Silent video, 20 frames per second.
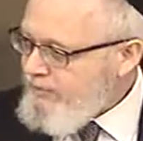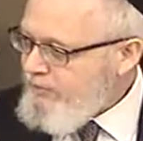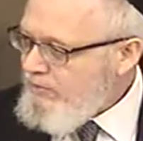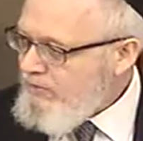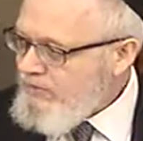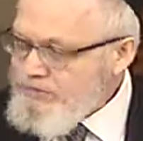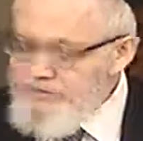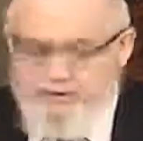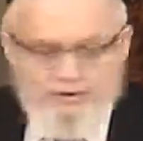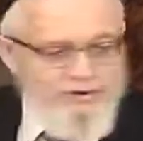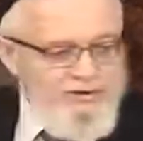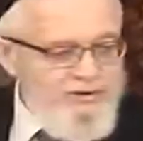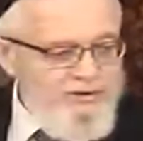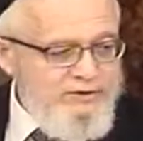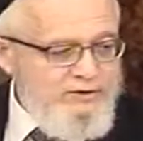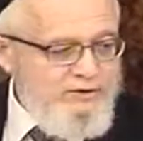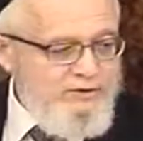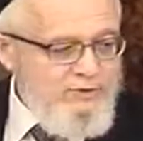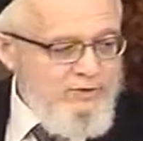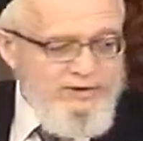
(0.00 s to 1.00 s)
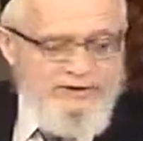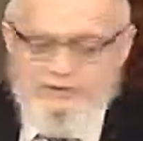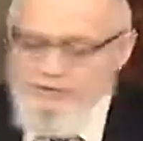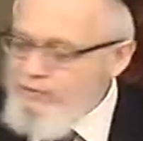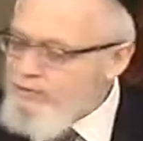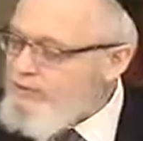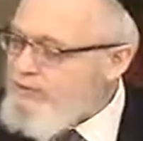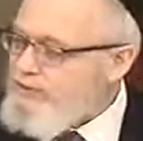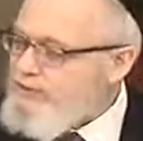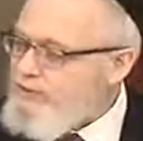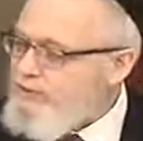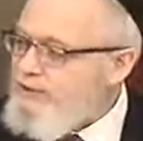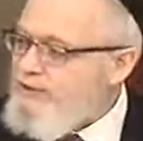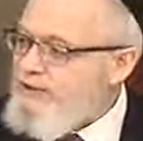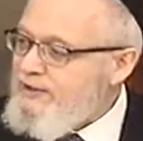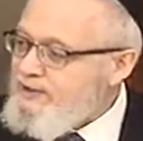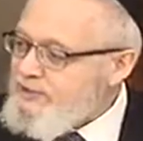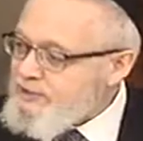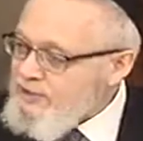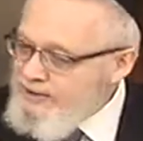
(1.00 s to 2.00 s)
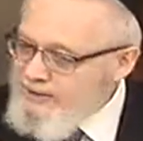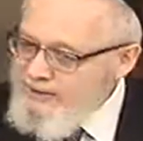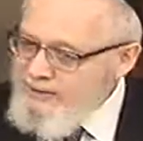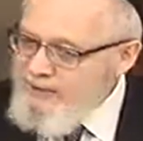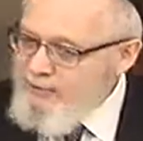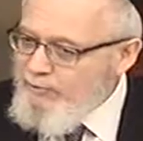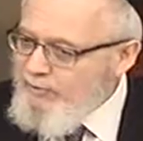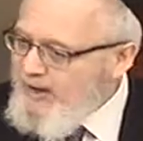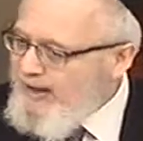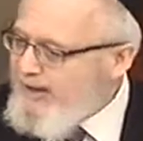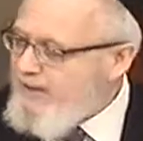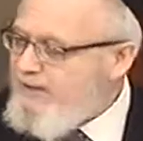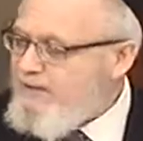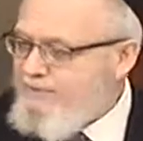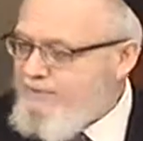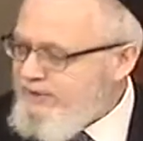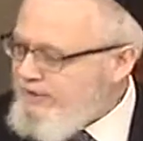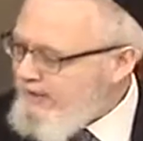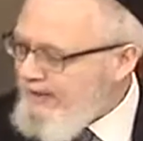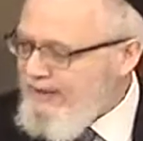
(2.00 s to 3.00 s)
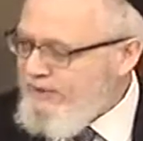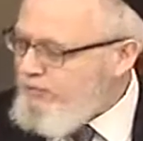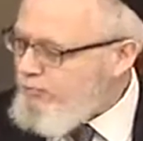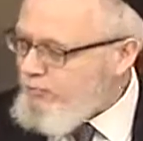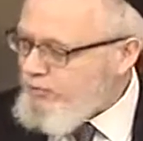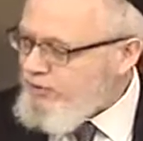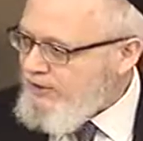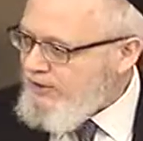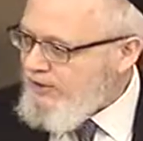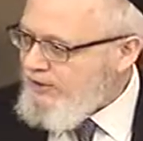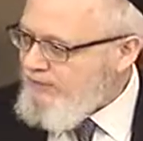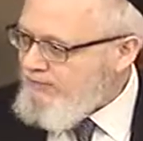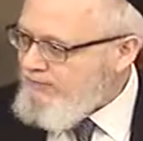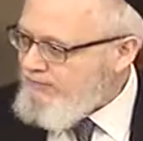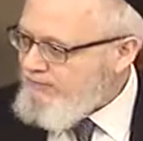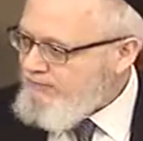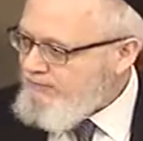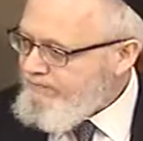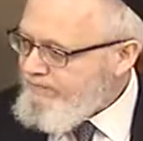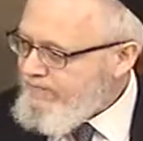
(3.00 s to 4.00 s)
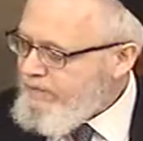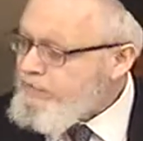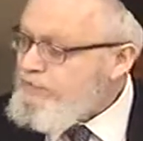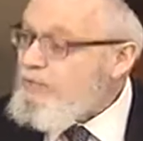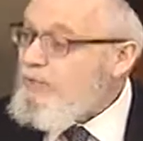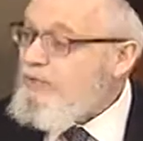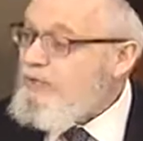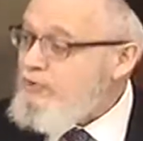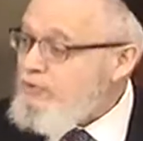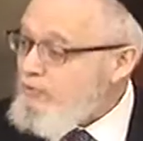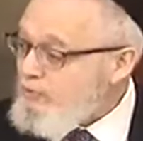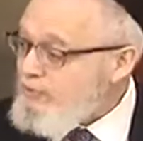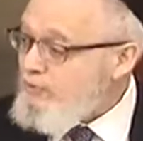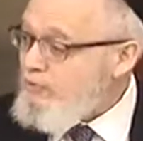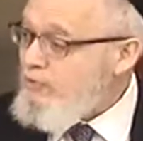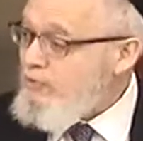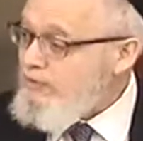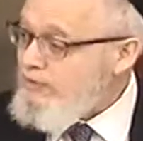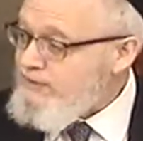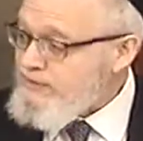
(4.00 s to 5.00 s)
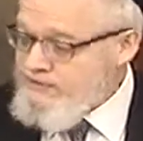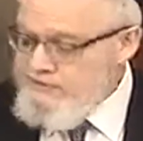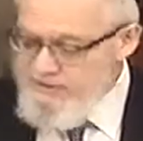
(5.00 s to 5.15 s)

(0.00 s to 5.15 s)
These coins are only in circulation in Iraq, but not in Yerushalayim. So what do you do with the coins?